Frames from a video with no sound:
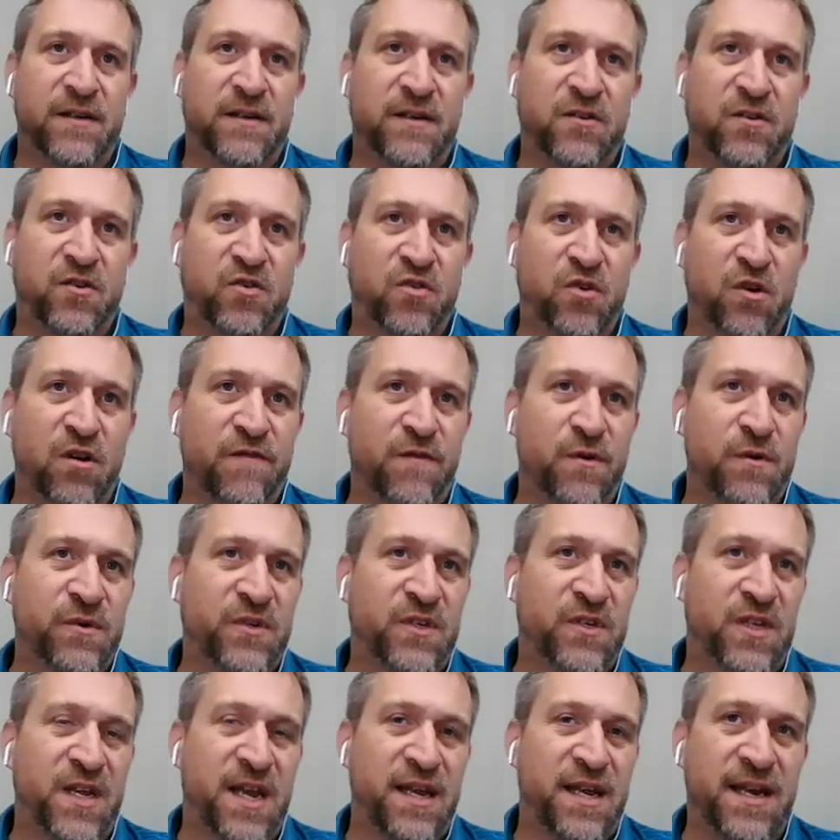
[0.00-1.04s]

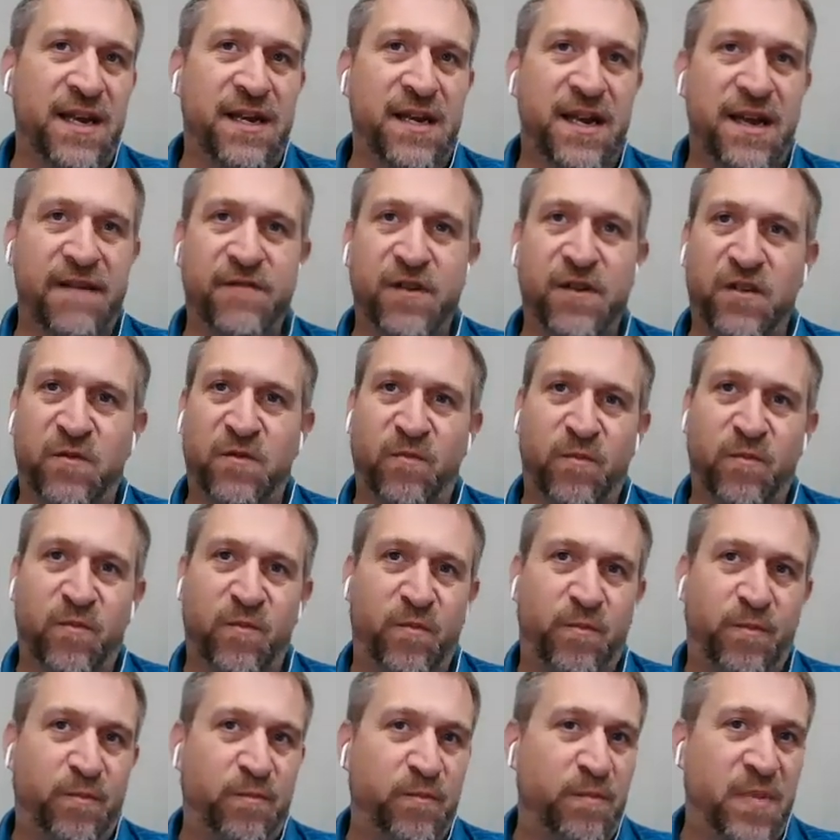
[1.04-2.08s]
Servos tend to have, just
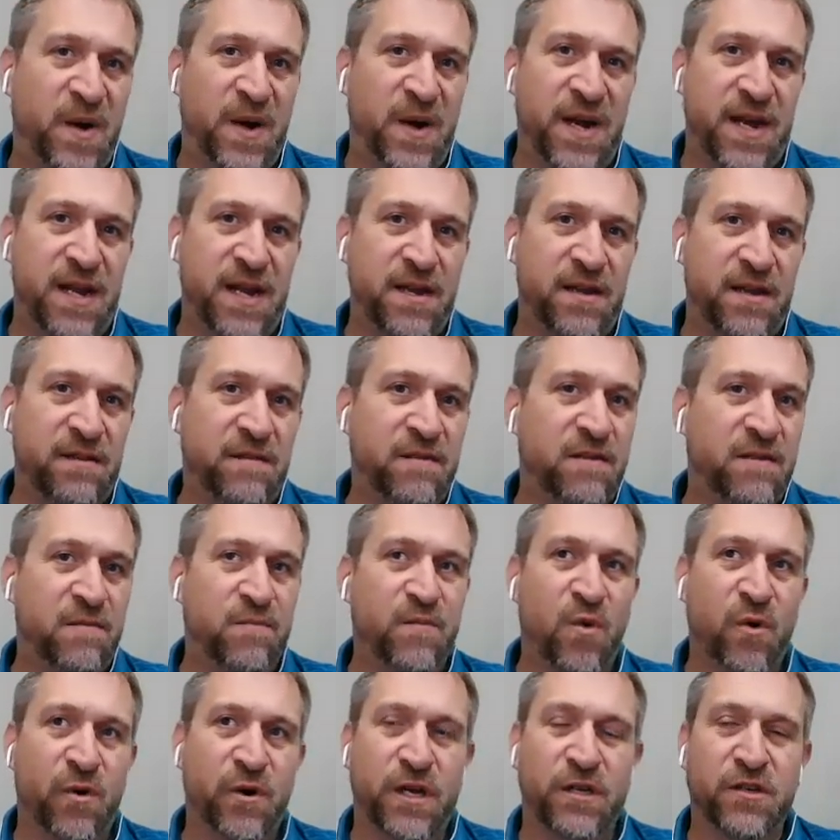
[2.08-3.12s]
by the
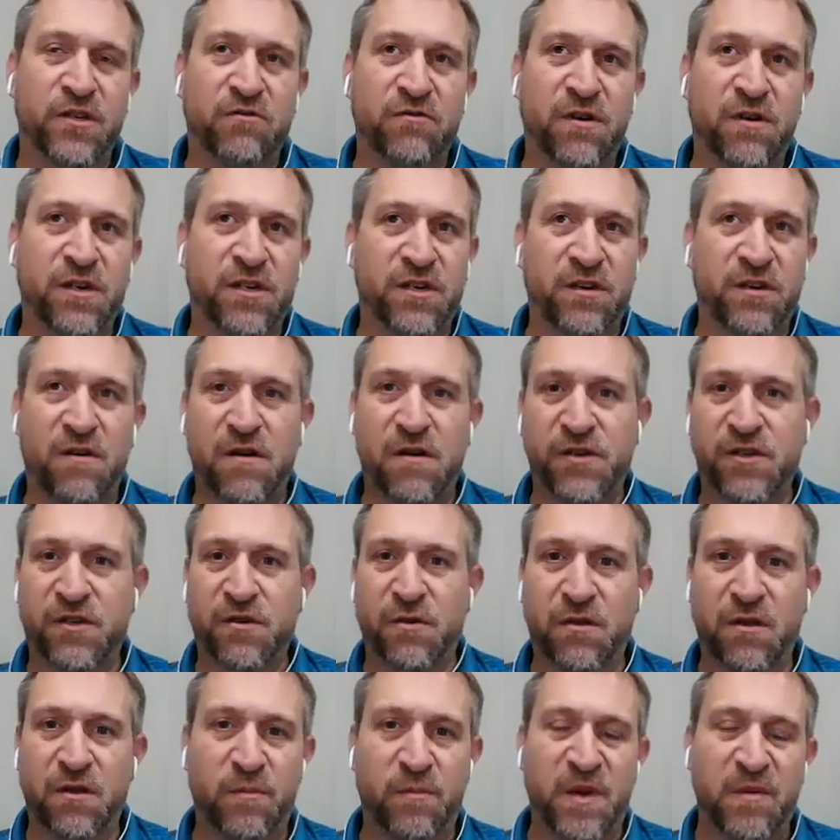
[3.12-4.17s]
motor construction, also a
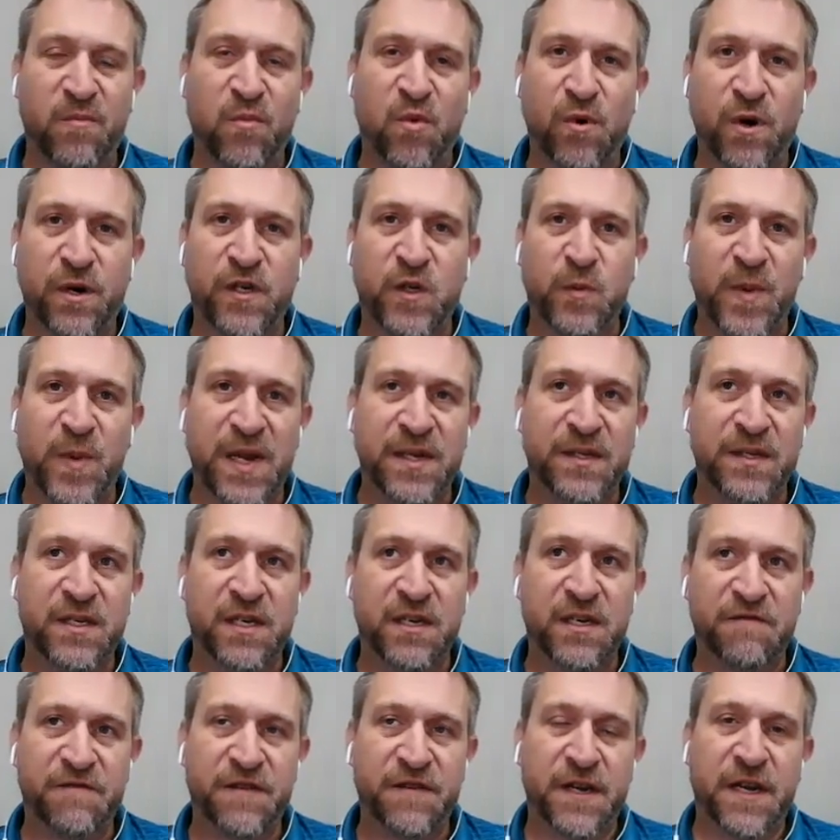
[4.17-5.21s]
little bit more
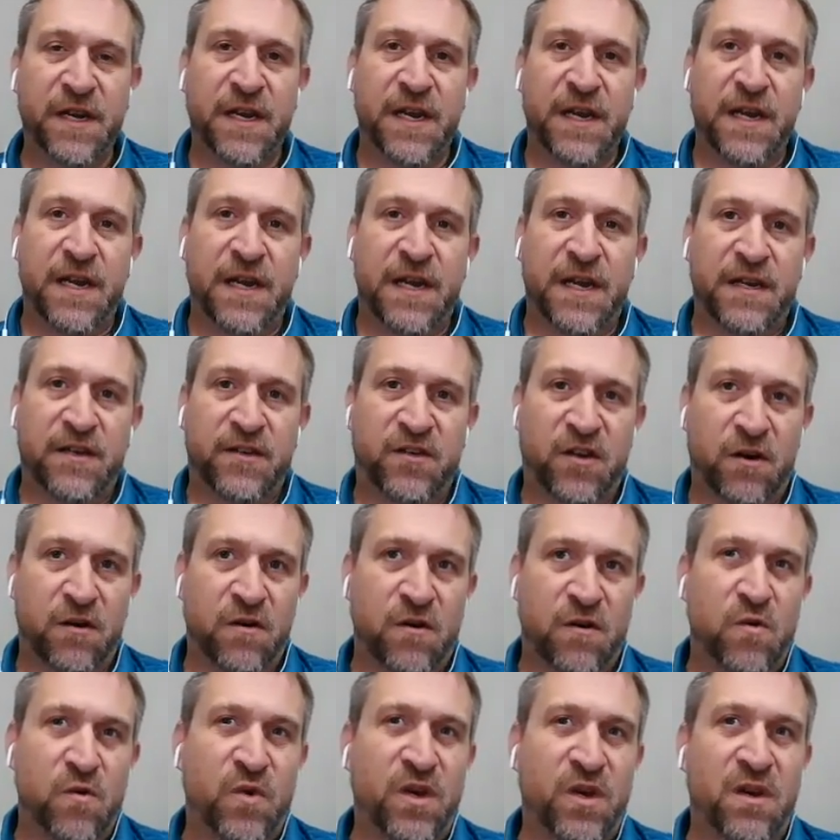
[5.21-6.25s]
expensive.
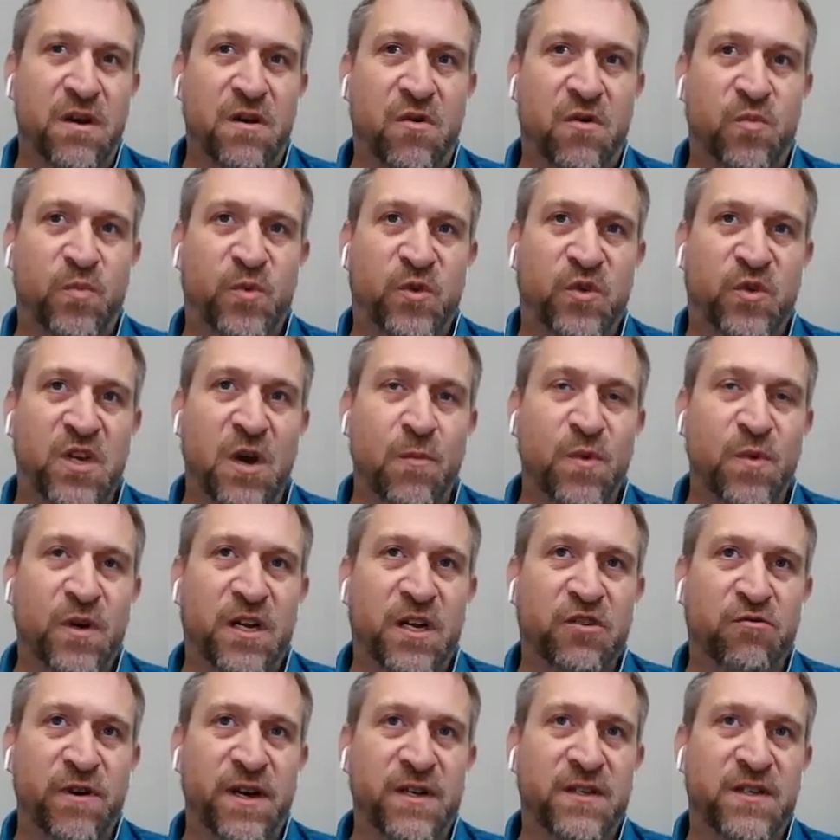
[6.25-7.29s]
So, someone could
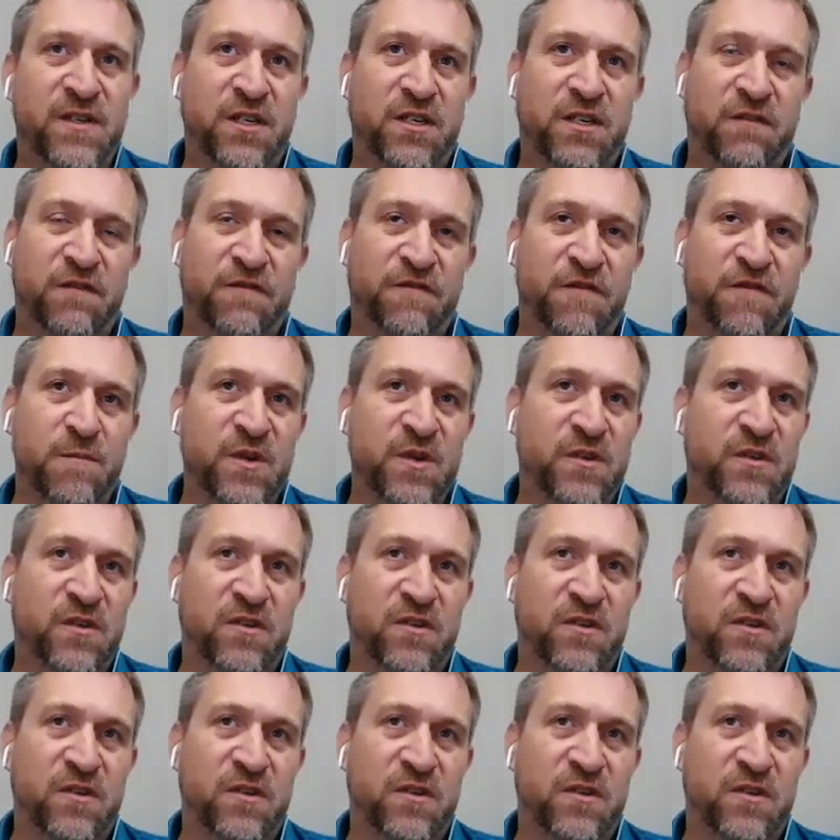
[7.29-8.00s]
transition from a